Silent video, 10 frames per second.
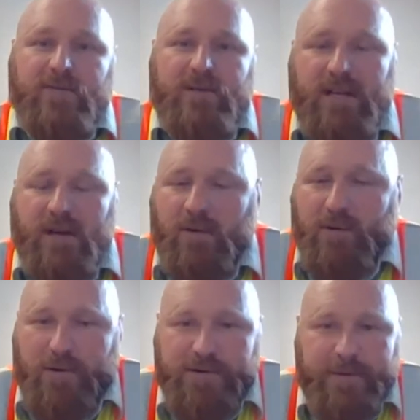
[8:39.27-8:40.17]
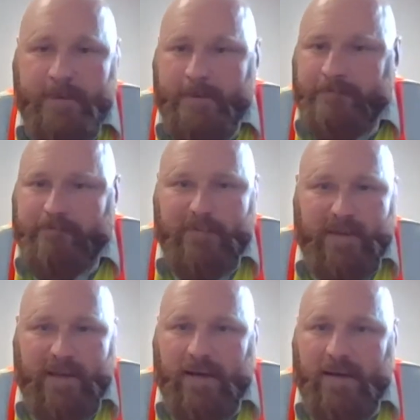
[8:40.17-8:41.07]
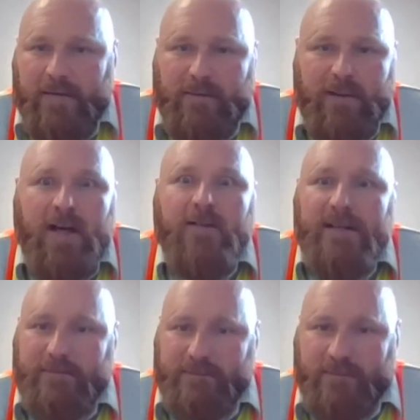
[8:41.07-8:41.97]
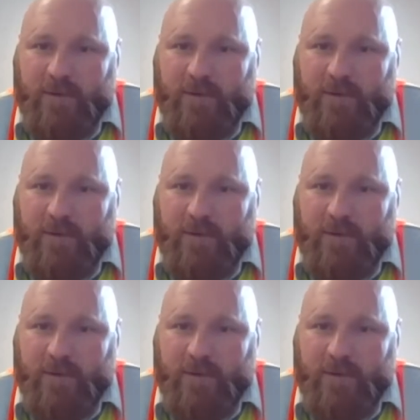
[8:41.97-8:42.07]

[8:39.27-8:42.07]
which the owners love it.